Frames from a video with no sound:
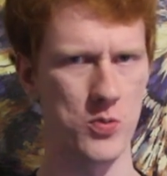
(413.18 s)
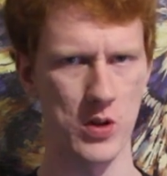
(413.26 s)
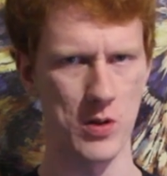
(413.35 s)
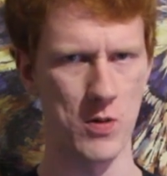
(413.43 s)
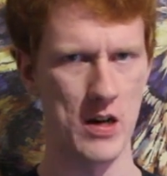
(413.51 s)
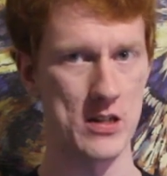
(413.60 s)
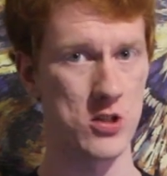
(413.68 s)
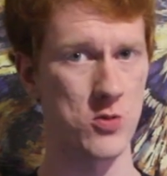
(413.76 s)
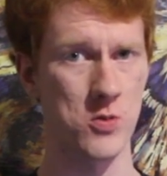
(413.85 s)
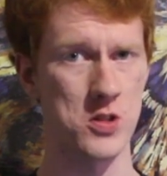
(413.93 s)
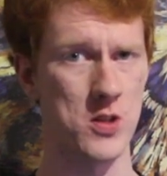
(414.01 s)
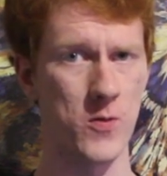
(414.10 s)
Rewind
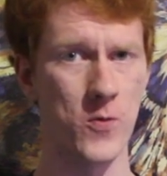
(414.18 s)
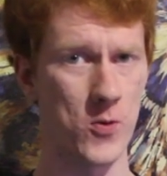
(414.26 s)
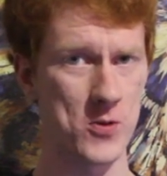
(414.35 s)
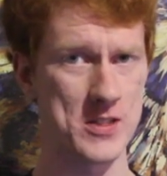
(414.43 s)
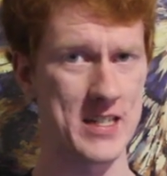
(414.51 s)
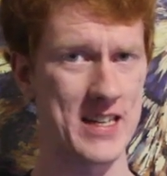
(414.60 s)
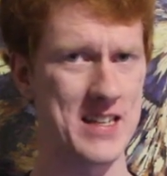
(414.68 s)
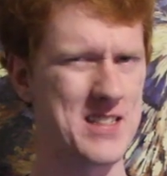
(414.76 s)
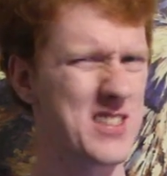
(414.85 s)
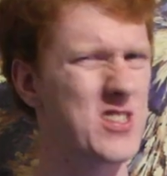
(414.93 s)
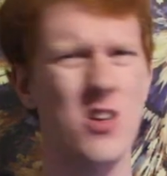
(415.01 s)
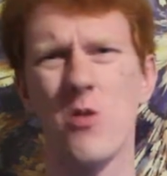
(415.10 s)
2014
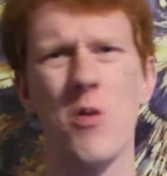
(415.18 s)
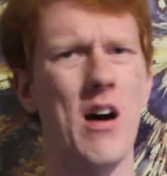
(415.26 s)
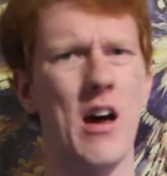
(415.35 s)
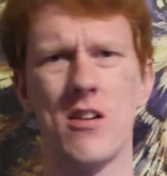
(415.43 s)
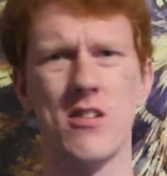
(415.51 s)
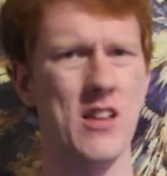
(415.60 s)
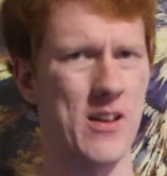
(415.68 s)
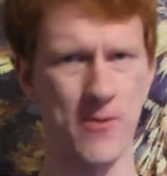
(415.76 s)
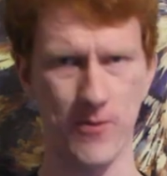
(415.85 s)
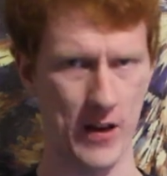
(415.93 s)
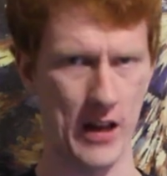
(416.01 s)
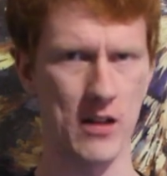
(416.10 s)
so utterly
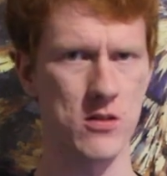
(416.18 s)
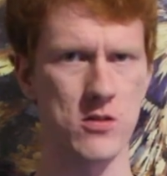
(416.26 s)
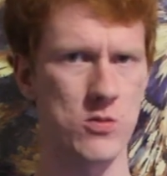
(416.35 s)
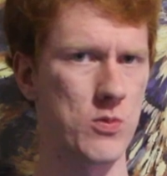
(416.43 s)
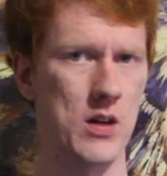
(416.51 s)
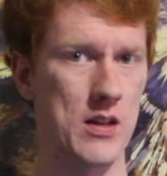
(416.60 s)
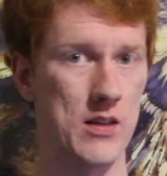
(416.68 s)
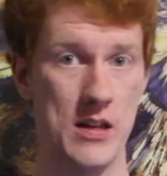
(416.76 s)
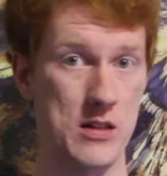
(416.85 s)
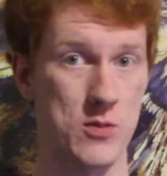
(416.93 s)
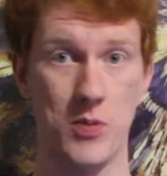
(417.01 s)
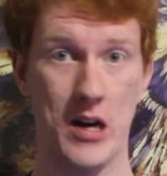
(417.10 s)
failed where
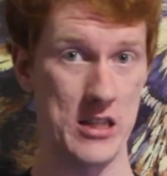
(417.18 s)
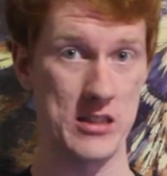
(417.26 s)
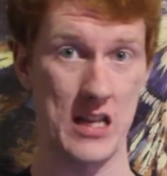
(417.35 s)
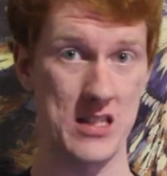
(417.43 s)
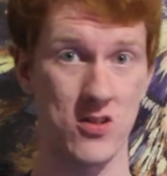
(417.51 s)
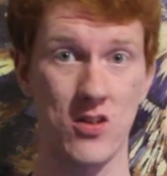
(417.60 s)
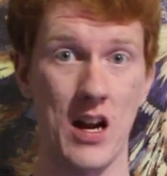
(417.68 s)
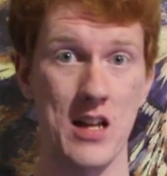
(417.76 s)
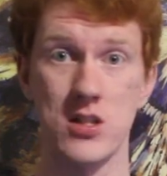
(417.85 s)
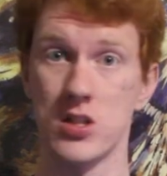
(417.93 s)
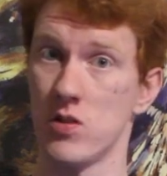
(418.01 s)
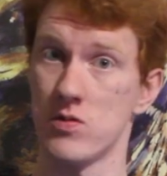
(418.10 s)
its predecessor had
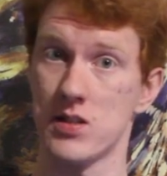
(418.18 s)
so